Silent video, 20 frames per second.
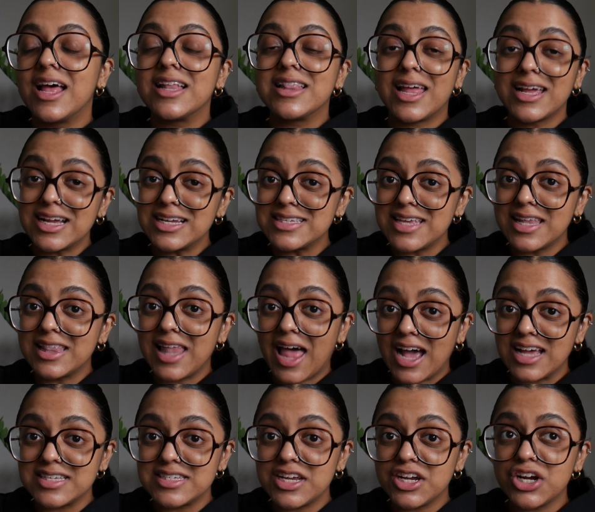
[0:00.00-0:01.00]
Like I said
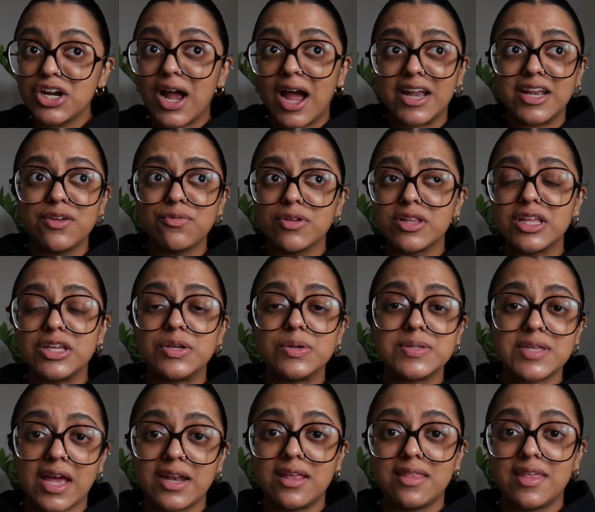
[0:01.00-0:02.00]
last year, I didn't really
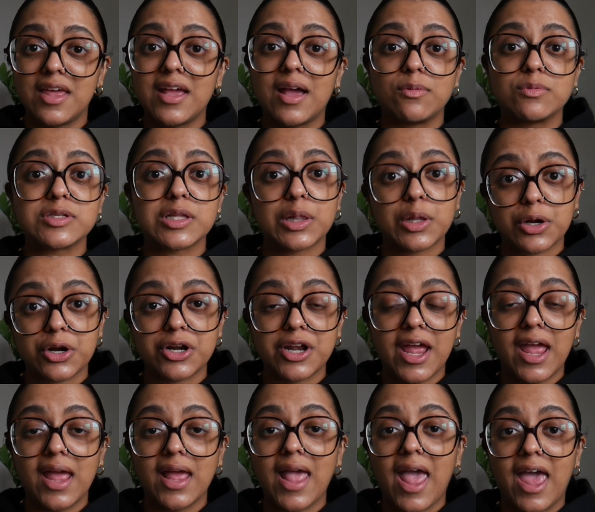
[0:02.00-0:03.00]
use anything. I was
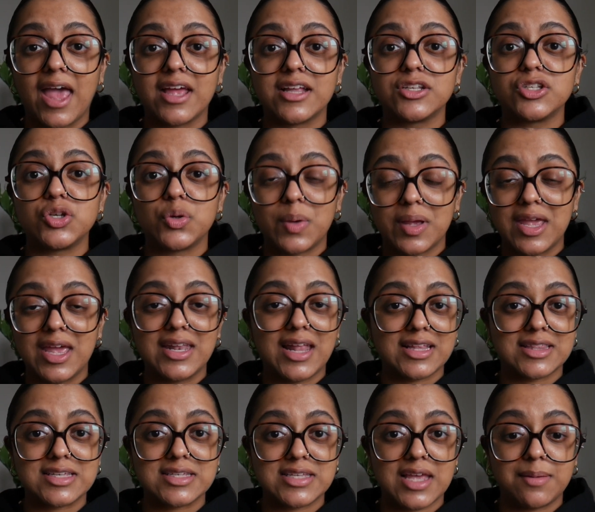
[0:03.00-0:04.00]
learning and doing it
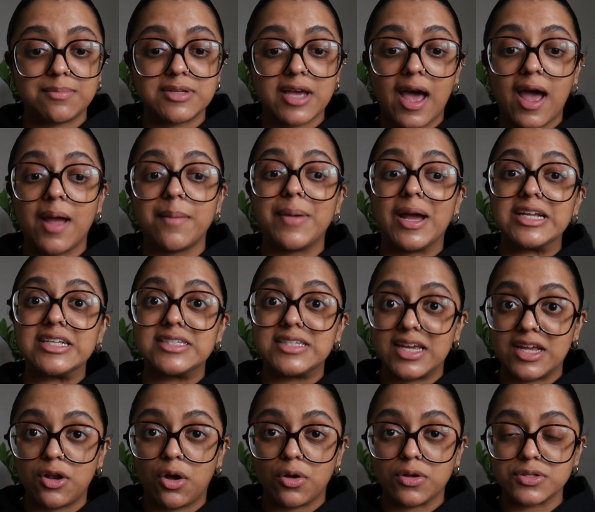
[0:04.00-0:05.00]
at the same time. I
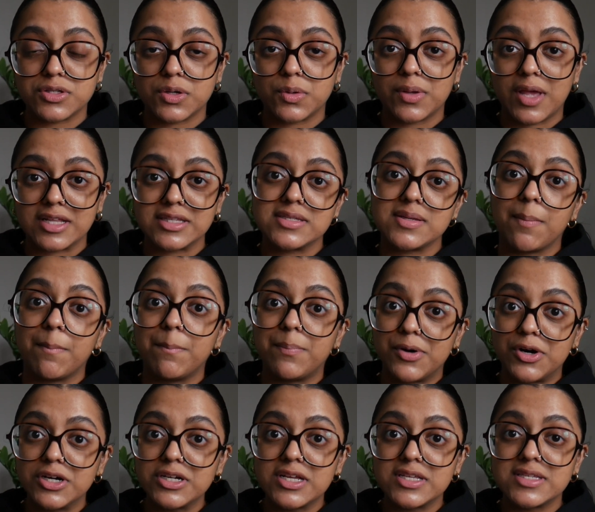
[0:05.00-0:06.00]
did also get some
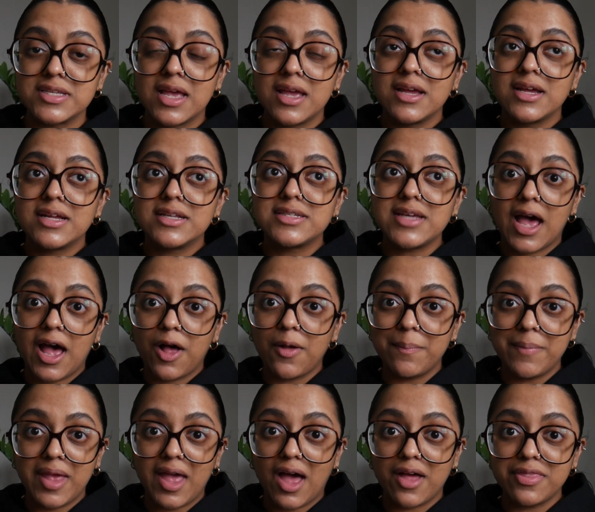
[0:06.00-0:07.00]
books to help
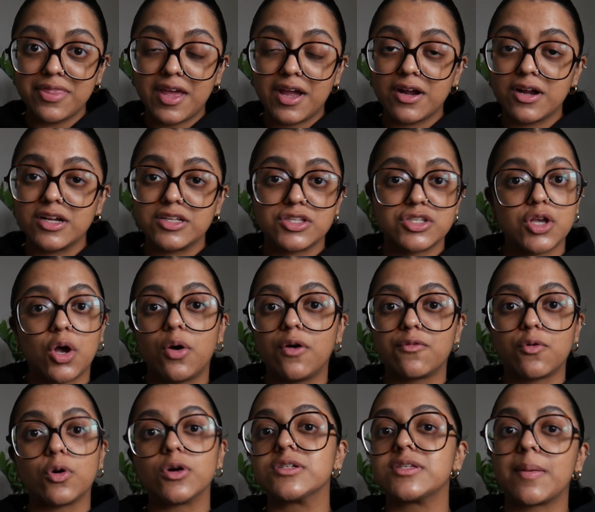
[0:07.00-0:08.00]
me out there, and so of
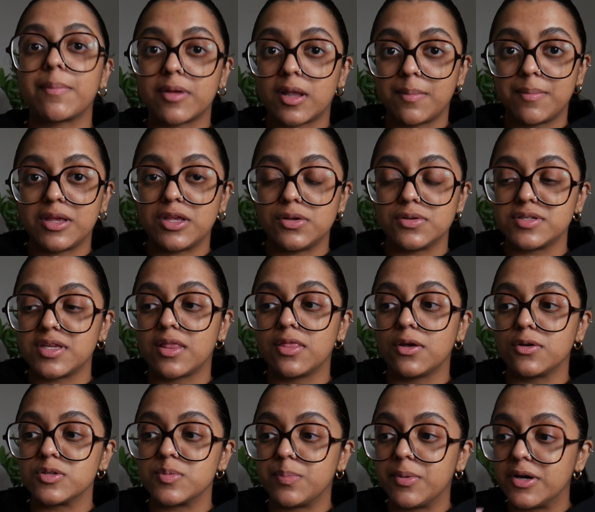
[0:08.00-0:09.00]
course I'm gonna be using
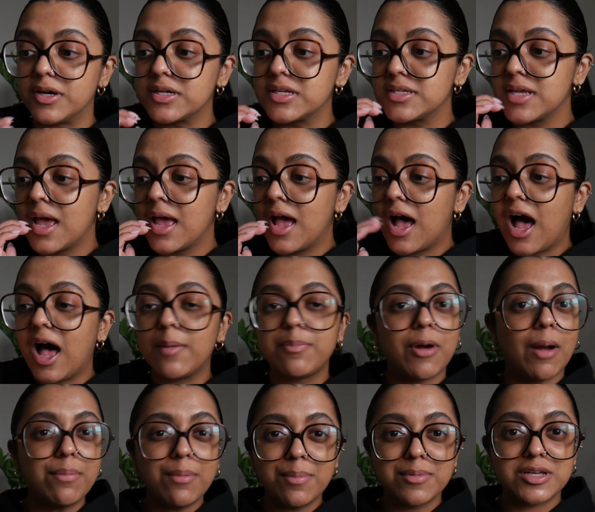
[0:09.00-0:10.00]
those books. I'll
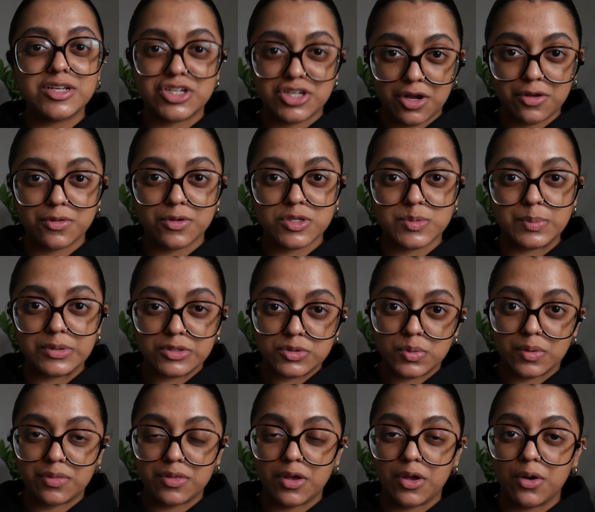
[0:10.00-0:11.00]
probably share those books
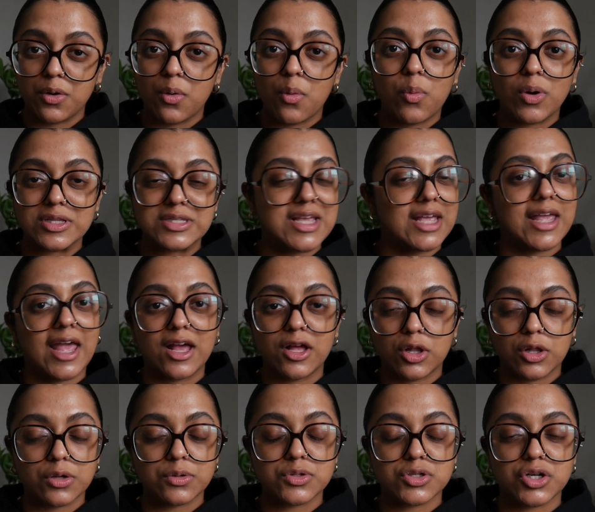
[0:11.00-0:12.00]
with you once I get
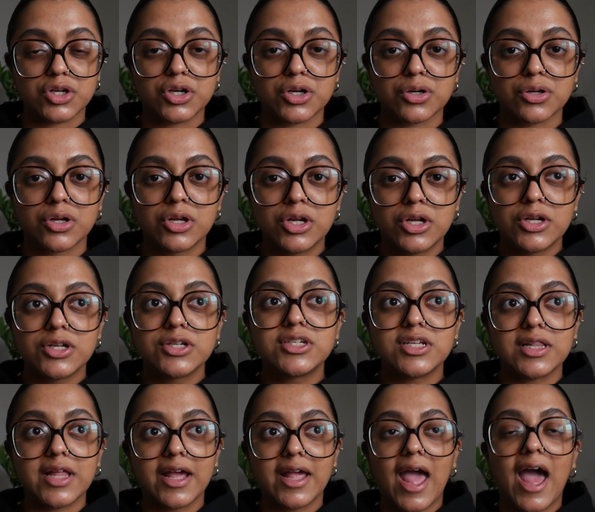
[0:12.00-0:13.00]
closer to
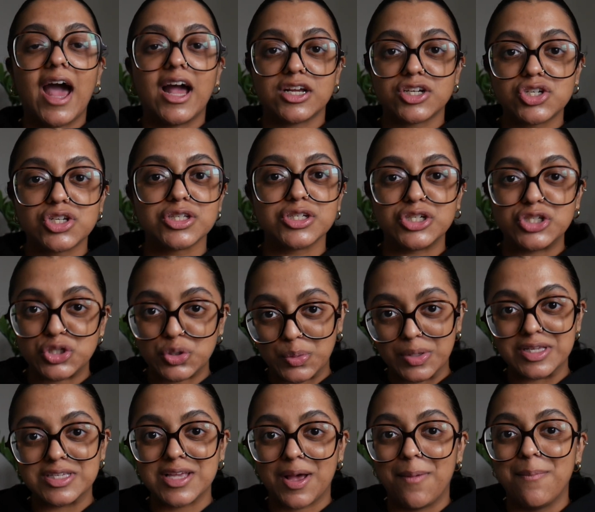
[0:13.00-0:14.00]
like actually
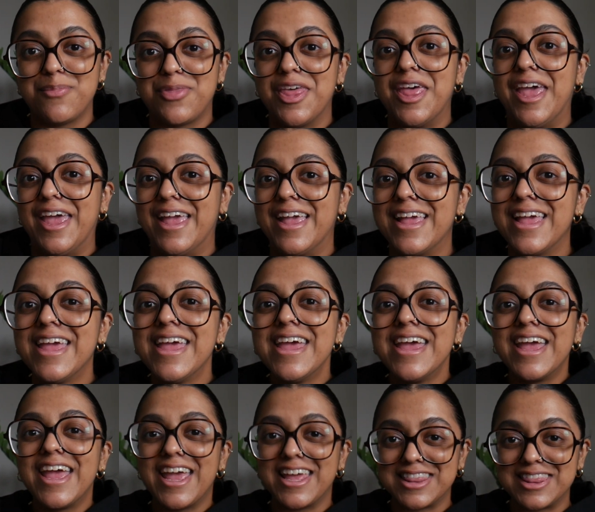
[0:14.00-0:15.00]
doing something
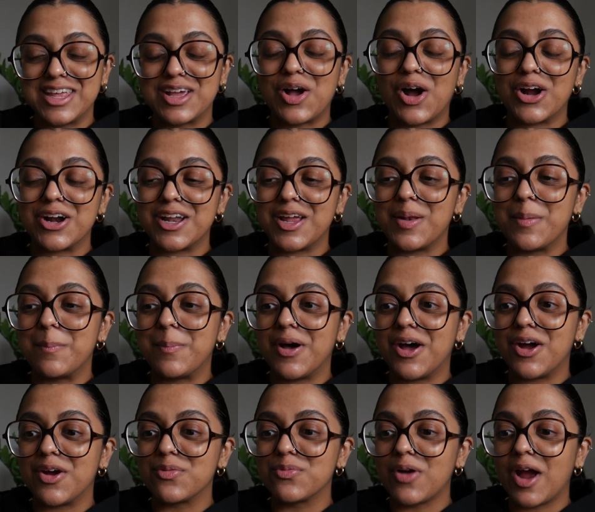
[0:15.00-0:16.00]
in the garden,
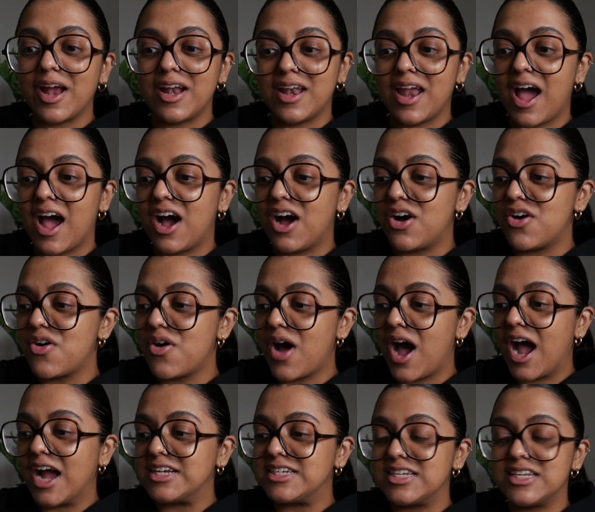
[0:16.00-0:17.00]
but right now
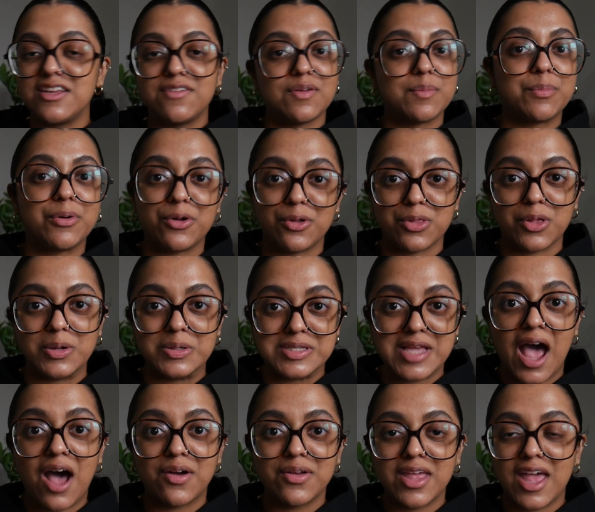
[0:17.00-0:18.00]
I didn't even pull those
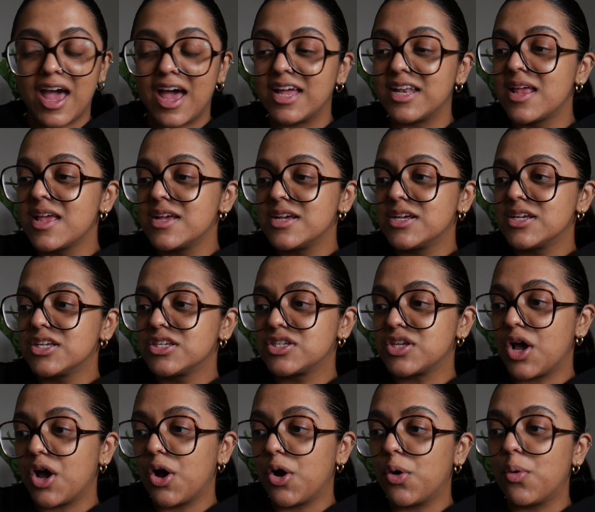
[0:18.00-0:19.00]
out yet,
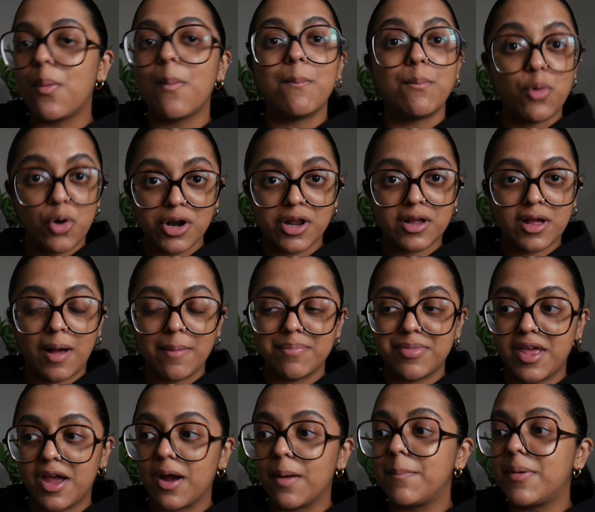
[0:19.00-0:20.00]
so more to come there.